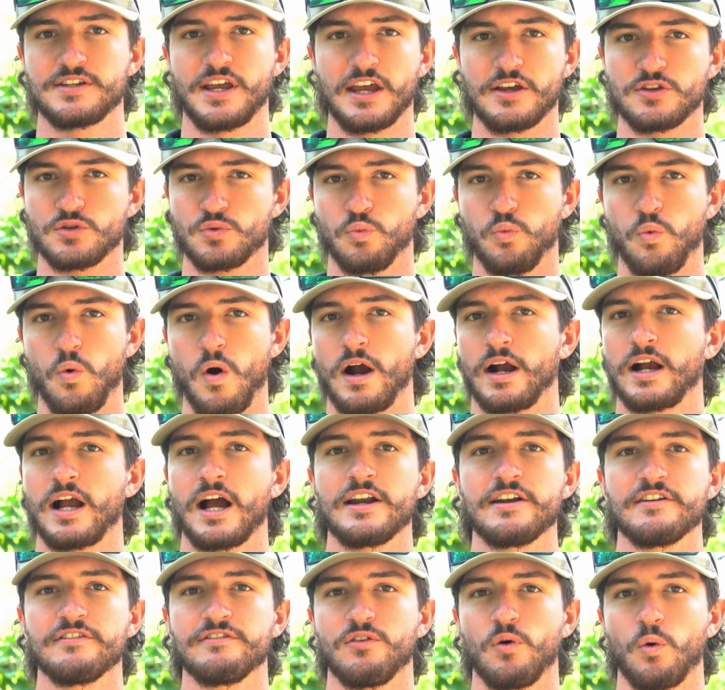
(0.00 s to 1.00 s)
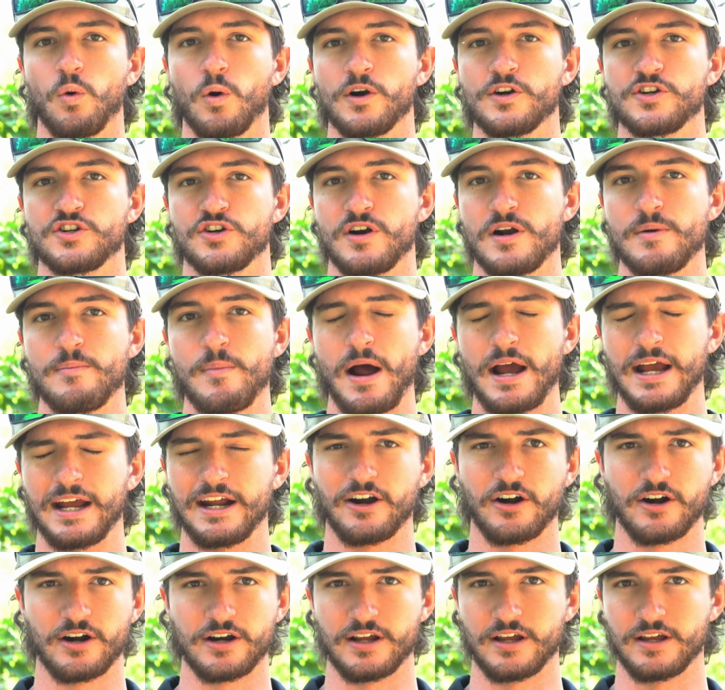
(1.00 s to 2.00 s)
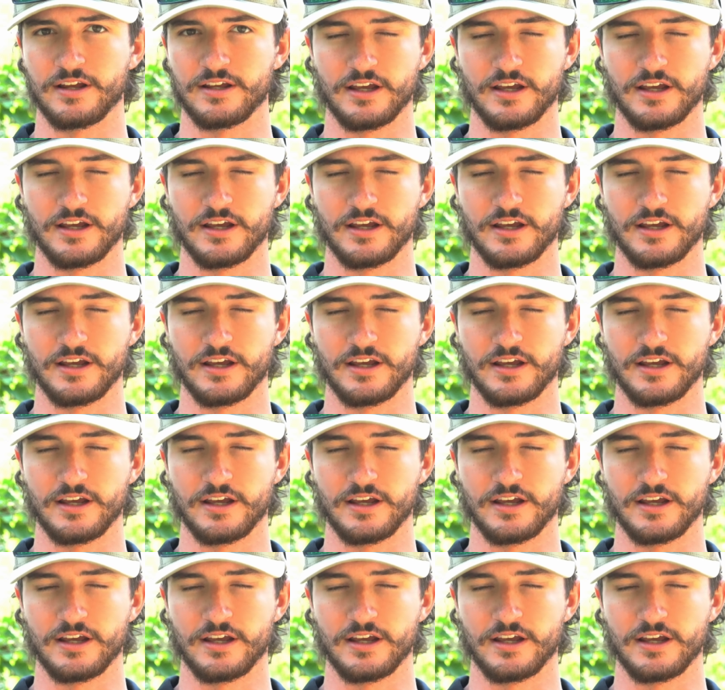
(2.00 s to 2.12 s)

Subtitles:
is what kind of forage are in my area.